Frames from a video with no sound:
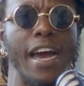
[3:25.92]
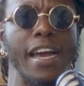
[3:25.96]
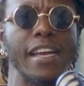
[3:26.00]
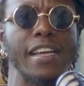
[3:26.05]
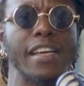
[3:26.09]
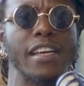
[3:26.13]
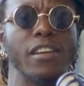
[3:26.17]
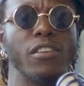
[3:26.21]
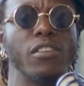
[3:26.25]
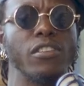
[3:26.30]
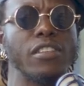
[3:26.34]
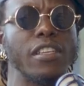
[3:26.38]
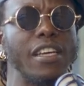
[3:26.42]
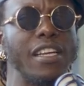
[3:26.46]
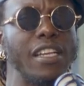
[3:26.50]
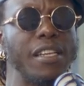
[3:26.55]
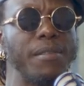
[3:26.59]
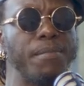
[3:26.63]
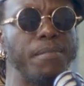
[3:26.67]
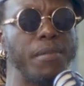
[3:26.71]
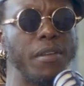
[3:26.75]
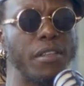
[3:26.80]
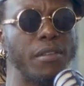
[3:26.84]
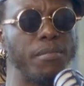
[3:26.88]
i cannot
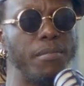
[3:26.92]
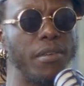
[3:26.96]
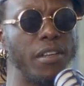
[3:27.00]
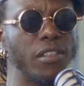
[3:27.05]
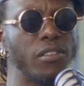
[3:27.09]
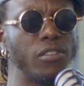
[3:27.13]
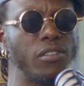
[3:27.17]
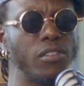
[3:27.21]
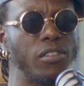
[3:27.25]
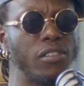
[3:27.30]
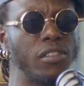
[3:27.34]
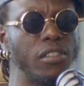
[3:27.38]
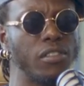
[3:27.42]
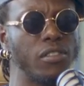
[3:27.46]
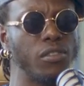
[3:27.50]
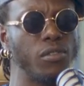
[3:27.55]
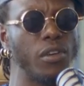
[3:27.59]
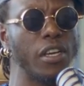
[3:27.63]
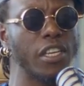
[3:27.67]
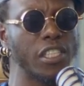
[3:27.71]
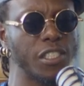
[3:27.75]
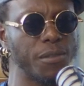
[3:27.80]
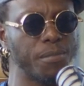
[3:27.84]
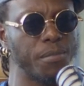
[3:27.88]
help it but to,
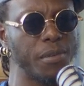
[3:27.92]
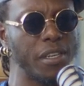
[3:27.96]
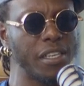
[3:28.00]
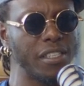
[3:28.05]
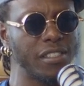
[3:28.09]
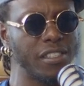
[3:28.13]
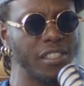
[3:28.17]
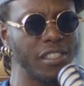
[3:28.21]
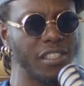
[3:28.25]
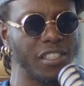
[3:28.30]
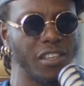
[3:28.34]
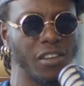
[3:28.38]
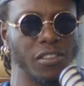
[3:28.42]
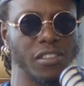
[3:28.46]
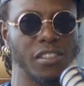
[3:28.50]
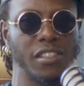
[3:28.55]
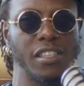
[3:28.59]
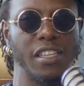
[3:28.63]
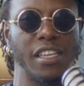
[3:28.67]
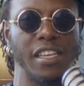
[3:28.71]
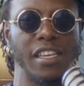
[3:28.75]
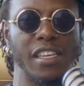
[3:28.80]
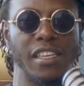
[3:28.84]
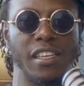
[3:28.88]
to express it out
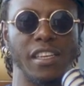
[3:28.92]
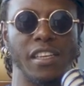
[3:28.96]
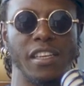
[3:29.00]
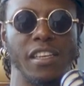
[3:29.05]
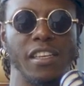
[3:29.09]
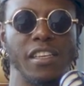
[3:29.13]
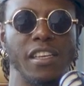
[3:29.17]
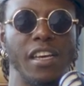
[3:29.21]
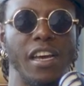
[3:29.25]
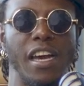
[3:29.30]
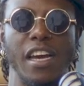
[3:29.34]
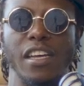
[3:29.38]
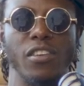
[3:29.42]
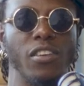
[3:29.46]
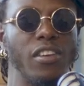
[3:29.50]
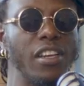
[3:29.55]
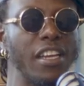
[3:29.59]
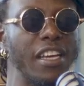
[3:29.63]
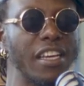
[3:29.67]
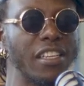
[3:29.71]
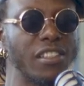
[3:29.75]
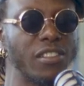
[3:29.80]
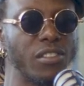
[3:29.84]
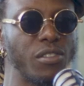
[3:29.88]
there i
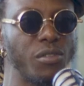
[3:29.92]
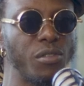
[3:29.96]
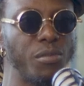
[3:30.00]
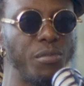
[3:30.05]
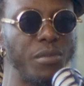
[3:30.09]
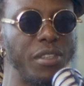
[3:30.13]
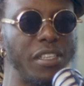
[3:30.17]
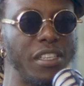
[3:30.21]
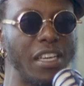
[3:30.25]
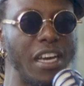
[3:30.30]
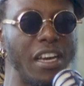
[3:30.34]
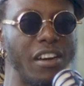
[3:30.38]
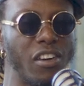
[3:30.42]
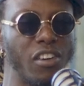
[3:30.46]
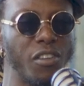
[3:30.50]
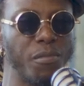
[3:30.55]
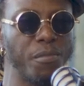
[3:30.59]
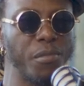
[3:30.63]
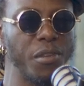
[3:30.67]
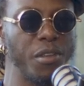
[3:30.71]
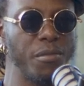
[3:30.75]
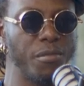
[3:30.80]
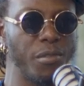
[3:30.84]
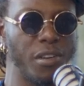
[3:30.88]
don't like to be
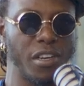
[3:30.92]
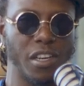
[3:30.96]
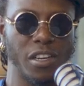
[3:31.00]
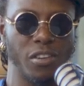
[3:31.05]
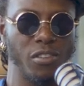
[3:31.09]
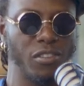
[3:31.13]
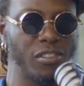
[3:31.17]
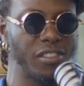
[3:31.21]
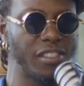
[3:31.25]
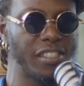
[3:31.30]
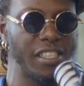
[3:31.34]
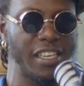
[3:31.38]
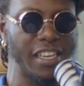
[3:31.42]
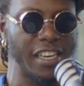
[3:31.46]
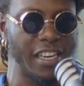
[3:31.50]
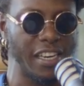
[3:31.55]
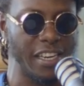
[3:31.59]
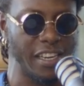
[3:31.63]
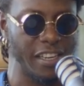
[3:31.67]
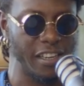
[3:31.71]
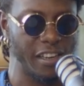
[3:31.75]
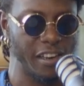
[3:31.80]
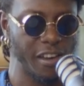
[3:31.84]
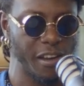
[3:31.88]
around people and i don't say
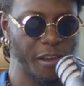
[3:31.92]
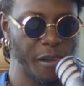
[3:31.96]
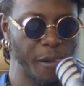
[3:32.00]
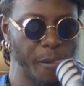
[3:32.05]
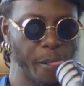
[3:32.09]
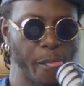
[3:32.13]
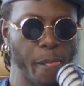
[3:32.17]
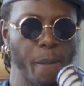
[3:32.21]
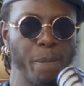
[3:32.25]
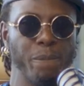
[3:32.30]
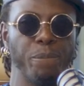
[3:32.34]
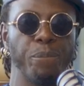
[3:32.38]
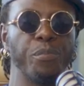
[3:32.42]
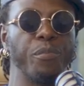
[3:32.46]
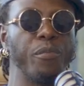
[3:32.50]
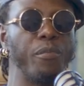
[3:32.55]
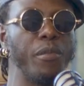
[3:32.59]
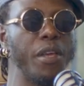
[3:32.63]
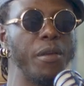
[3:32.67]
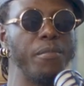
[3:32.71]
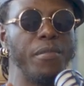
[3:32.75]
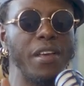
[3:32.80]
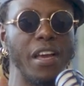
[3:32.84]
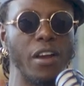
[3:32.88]
hi
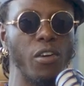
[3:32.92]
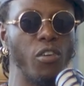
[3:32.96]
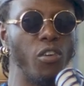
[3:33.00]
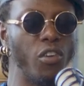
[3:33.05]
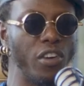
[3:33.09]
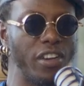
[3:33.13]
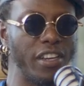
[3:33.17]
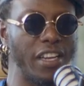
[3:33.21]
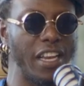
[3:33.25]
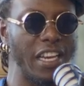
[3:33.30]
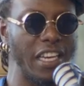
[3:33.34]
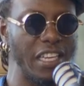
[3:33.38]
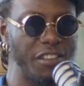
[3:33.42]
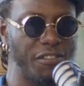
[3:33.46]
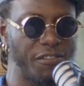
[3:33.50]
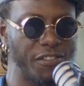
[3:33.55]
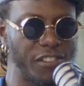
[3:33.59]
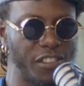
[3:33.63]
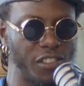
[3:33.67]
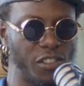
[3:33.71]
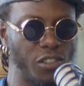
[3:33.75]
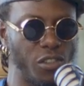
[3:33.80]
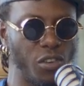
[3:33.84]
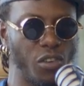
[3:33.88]
maybe i go in a
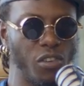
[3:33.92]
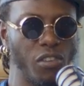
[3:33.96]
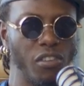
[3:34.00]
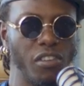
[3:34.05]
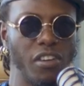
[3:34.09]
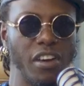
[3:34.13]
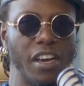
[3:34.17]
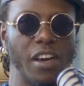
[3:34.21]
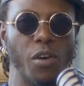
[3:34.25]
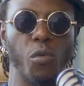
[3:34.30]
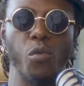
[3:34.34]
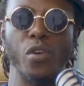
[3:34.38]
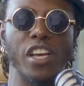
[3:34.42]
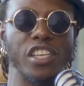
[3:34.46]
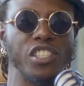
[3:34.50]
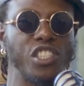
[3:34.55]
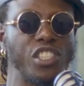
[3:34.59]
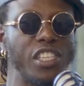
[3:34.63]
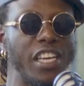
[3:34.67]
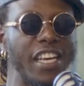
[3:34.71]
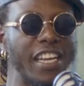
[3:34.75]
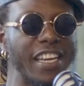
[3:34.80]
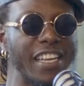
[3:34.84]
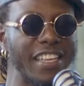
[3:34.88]
lift you know we are
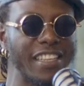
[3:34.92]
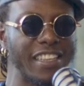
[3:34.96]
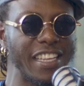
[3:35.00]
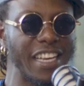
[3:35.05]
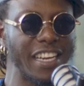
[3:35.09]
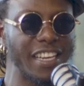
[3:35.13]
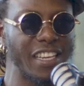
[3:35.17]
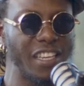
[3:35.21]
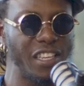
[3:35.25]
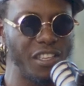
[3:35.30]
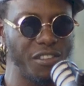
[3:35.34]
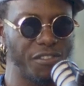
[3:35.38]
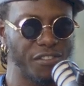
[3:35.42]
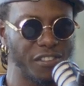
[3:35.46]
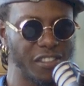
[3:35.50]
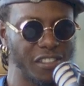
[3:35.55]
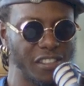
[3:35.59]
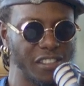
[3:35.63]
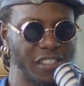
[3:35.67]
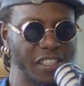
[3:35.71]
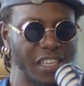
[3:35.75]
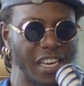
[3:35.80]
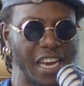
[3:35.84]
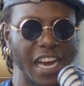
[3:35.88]
sharing that
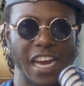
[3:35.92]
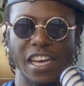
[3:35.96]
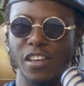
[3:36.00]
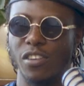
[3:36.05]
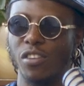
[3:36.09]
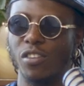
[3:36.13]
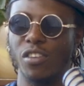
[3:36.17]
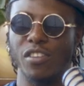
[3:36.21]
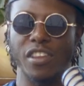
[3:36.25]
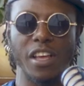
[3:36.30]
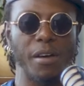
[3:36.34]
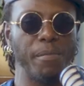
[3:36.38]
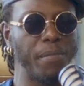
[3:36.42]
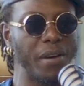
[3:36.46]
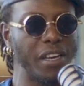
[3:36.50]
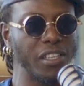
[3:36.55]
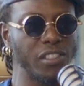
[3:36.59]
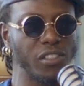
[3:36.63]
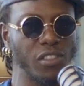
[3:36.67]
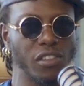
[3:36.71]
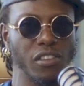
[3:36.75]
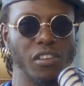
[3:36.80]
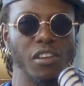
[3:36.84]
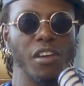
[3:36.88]
lift I don't know that
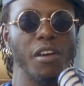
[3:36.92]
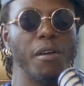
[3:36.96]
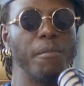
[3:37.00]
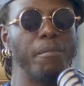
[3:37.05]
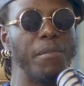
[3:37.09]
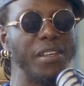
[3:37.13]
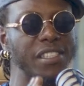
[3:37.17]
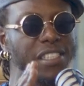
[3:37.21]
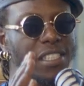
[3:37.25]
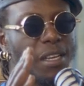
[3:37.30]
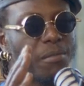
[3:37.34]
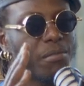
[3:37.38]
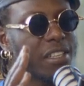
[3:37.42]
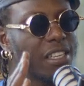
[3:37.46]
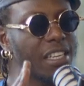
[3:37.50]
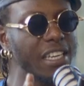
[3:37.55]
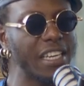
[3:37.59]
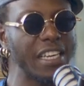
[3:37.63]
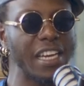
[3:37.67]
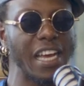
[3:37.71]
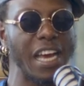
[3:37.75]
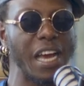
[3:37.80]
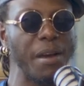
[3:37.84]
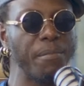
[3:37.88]
person, but something
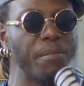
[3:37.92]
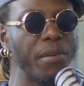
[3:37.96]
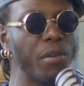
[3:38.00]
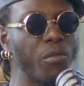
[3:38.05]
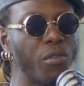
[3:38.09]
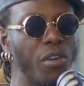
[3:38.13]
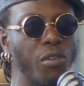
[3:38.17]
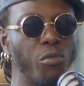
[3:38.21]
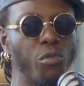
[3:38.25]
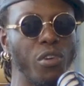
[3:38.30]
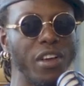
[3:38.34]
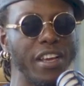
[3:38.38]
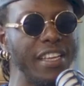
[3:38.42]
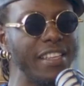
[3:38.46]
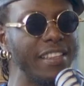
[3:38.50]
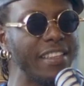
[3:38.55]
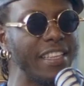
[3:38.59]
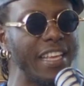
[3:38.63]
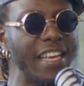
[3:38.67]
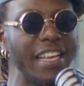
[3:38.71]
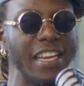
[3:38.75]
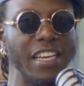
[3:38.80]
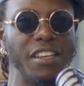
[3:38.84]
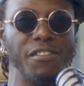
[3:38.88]
can happen while we're
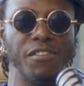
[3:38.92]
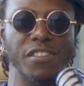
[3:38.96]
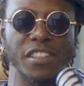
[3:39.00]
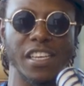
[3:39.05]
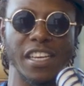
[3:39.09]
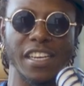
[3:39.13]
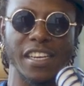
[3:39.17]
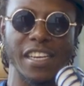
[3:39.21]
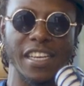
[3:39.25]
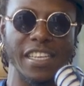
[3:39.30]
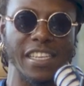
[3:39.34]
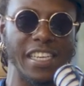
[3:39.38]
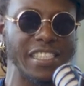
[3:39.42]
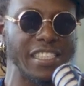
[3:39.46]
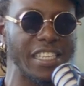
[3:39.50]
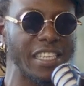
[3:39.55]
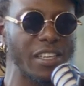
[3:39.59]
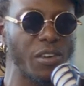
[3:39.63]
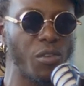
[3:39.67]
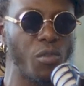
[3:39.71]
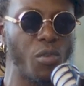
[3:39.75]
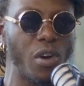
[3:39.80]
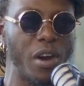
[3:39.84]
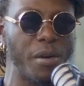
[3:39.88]
in there. Lift can
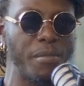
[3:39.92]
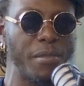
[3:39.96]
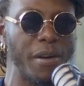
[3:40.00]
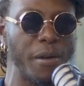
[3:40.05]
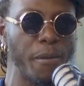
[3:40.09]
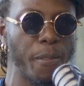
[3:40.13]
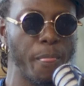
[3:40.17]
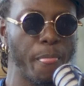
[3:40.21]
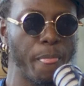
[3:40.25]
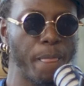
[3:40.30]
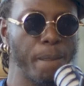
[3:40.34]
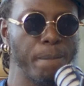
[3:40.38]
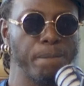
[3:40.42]
ineza kwama.